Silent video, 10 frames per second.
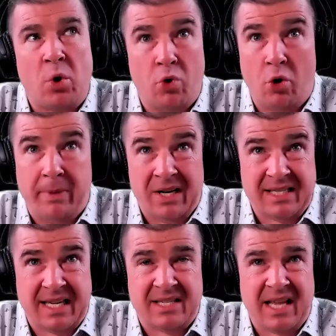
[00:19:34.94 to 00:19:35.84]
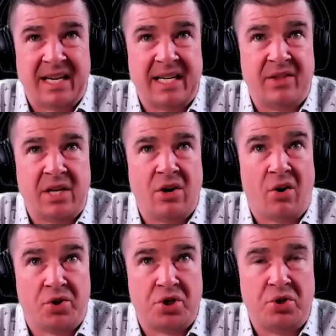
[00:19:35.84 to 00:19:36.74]
robust as they did the
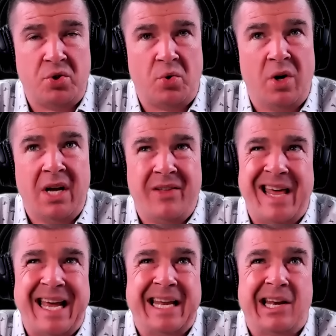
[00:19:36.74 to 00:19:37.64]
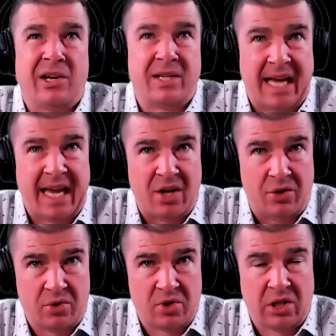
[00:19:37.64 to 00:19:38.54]
R two. They can take
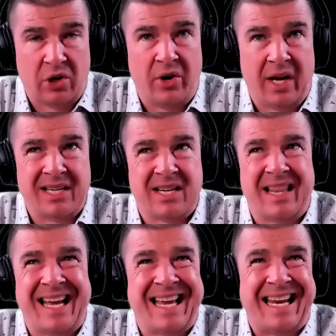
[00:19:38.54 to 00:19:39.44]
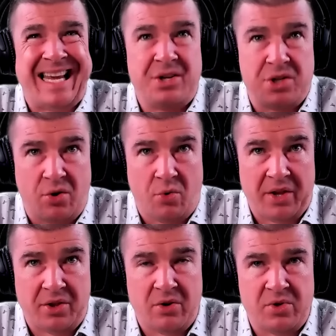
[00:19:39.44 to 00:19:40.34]
those learnings and they can
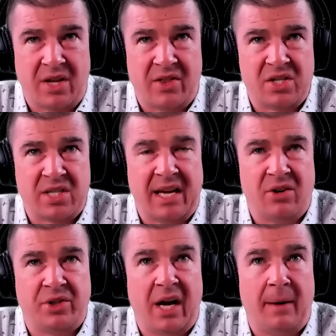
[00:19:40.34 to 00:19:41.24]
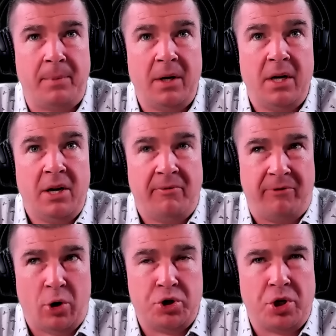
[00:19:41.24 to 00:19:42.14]
integrate those in the scaled up
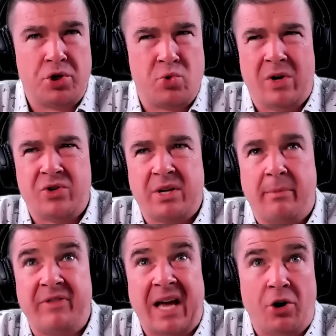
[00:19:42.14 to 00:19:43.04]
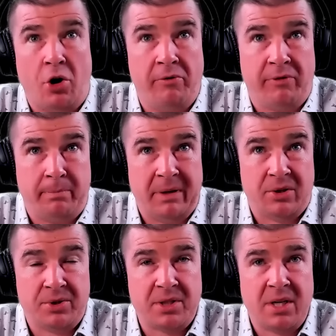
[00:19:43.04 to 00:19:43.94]
versions, where some of that
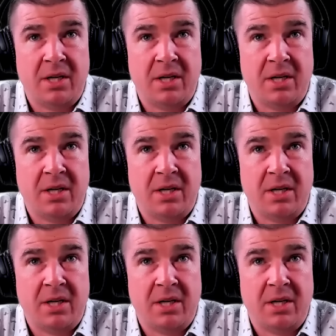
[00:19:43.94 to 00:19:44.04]
overbuilt